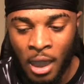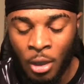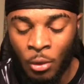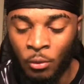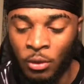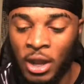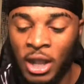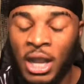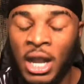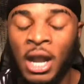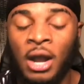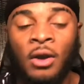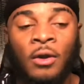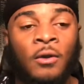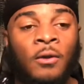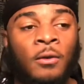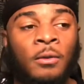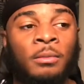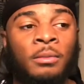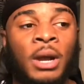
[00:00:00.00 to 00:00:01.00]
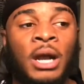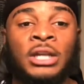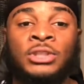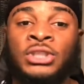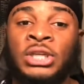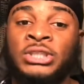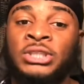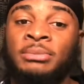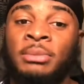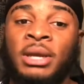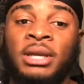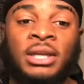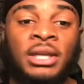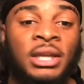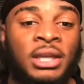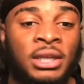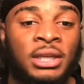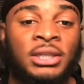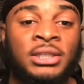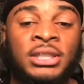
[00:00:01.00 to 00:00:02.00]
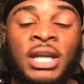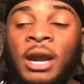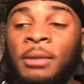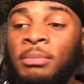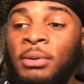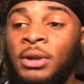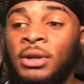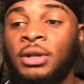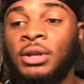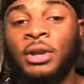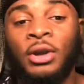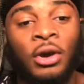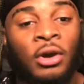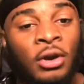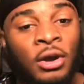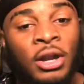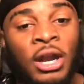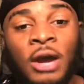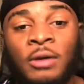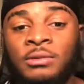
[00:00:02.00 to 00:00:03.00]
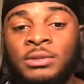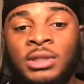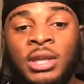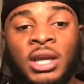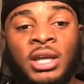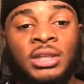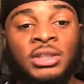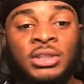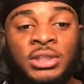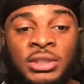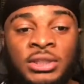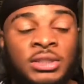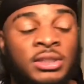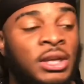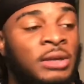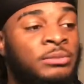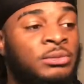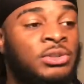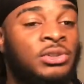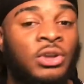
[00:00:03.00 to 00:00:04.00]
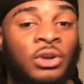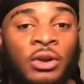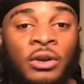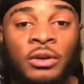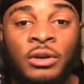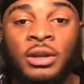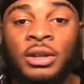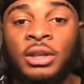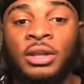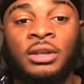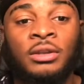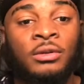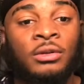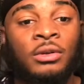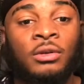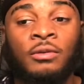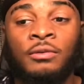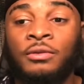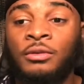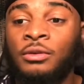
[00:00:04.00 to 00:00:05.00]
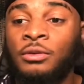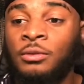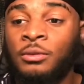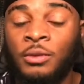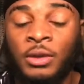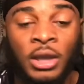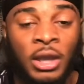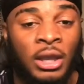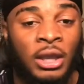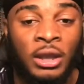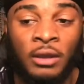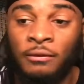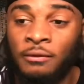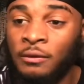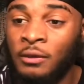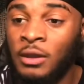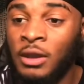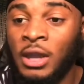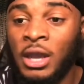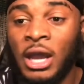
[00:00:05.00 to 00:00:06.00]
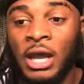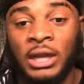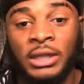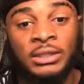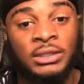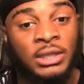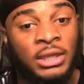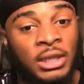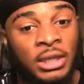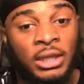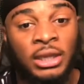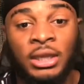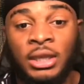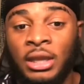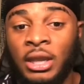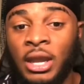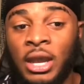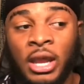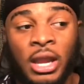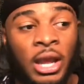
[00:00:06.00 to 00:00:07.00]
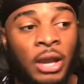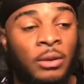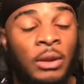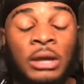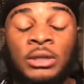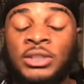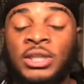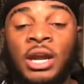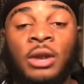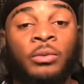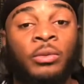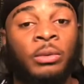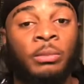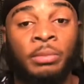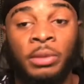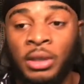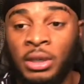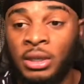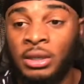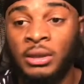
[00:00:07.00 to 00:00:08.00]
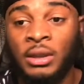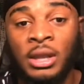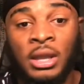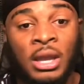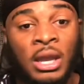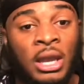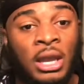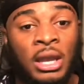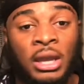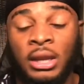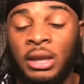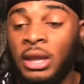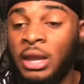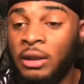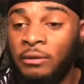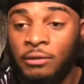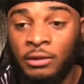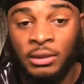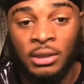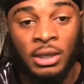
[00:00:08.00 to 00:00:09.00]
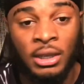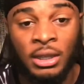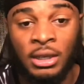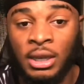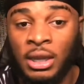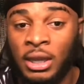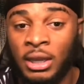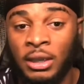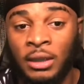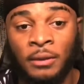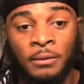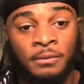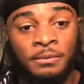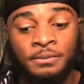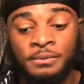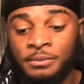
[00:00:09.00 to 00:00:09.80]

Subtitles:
when I got home, I dropped to my knees. I prayed to God. I was like, Jesus, I'm sorry, you know, for what I did. I repent and everything. Like,